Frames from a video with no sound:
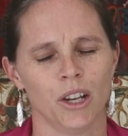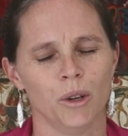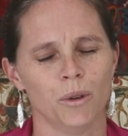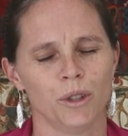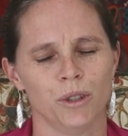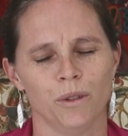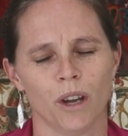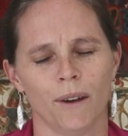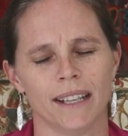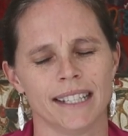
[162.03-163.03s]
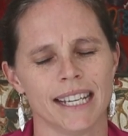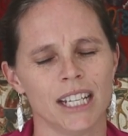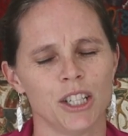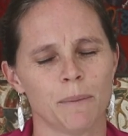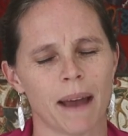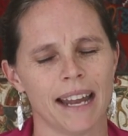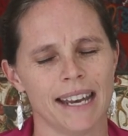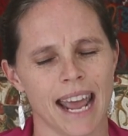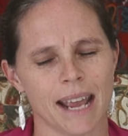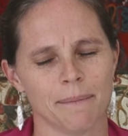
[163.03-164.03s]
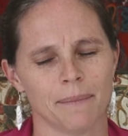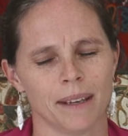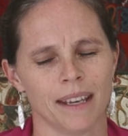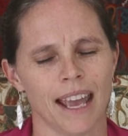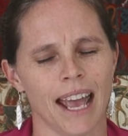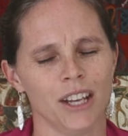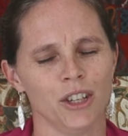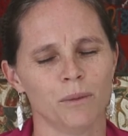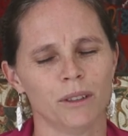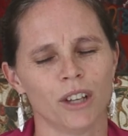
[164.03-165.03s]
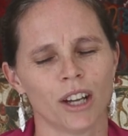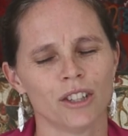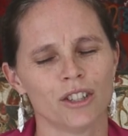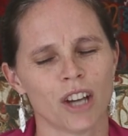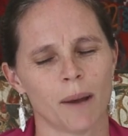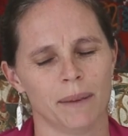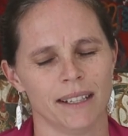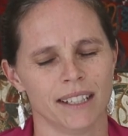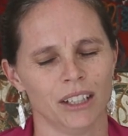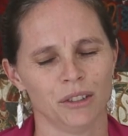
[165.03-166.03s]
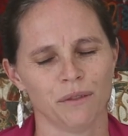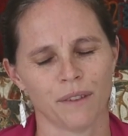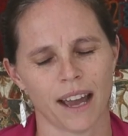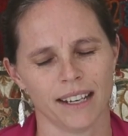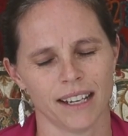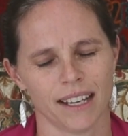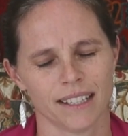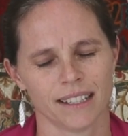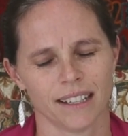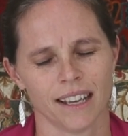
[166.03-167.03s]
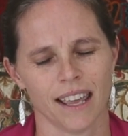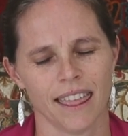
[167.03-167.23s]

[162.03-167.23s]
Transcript: Lord, you know us each by name, and you will not stop until you find us.